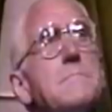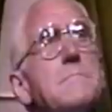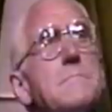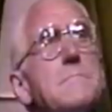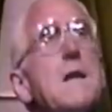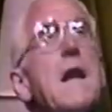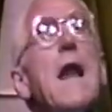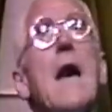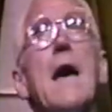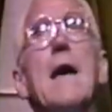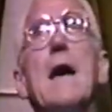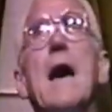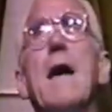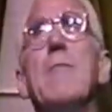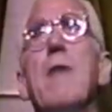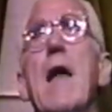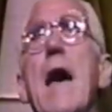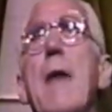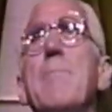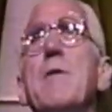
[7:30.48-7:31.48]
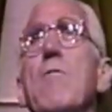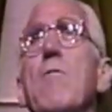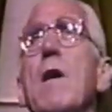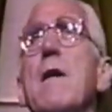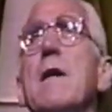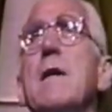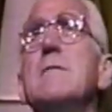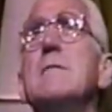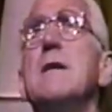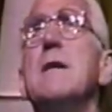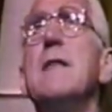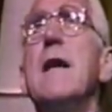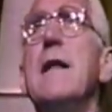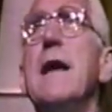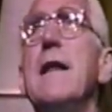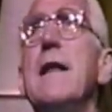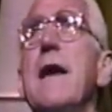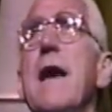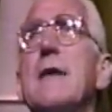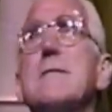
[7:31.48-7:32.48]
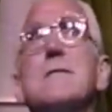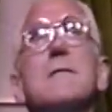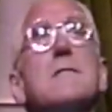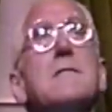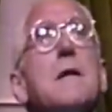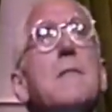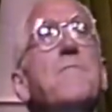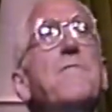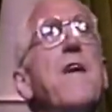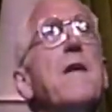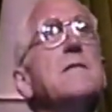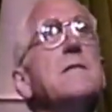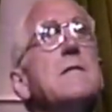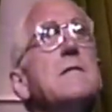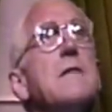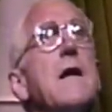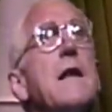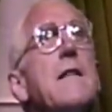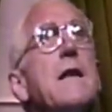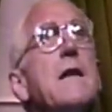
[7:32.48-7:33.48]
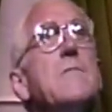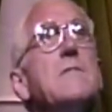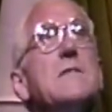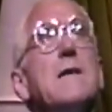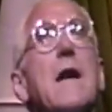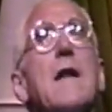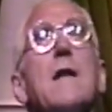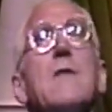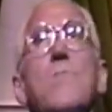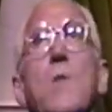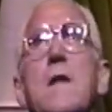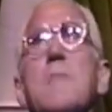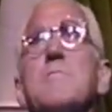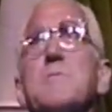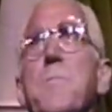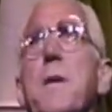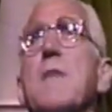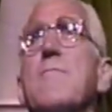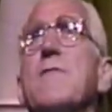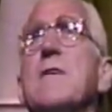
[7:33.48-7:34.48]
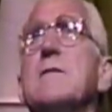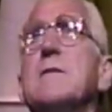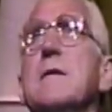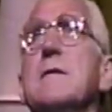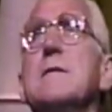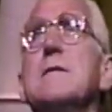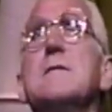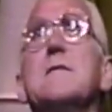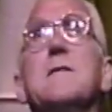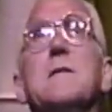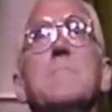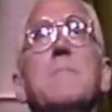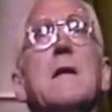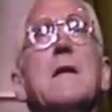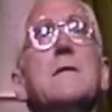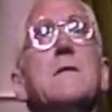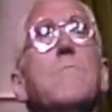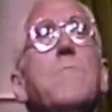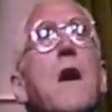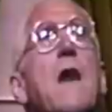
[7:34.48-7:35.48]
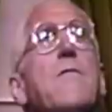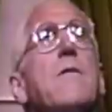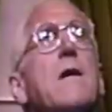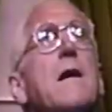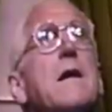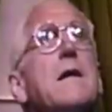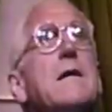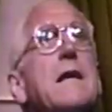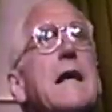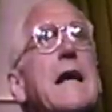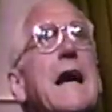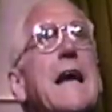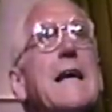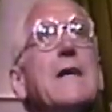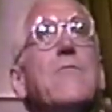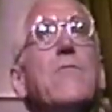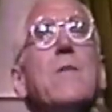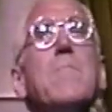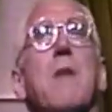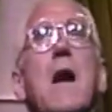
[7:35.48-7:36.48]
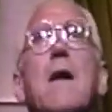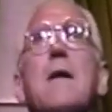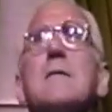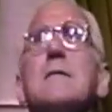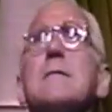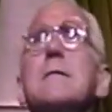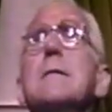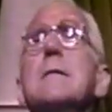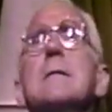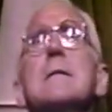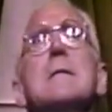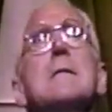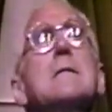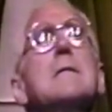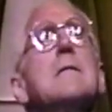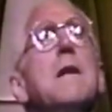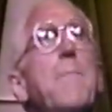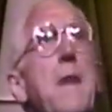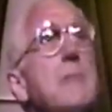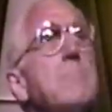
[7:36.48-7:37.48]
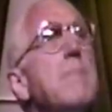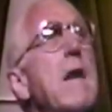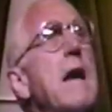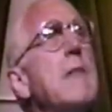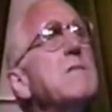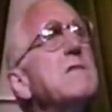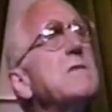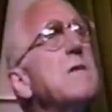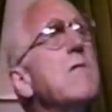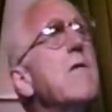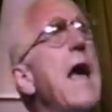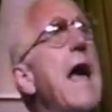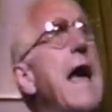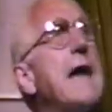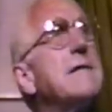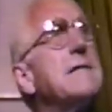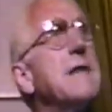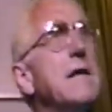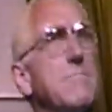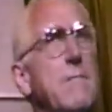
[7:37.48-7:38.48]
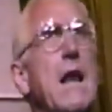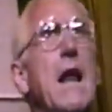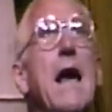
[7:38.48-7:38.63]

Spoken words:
Well, I happened to run into the Lady Astor at some function. I think it was down in Williamsburg, Virginia, and she made some rather unkind remarks about my Missouri accent.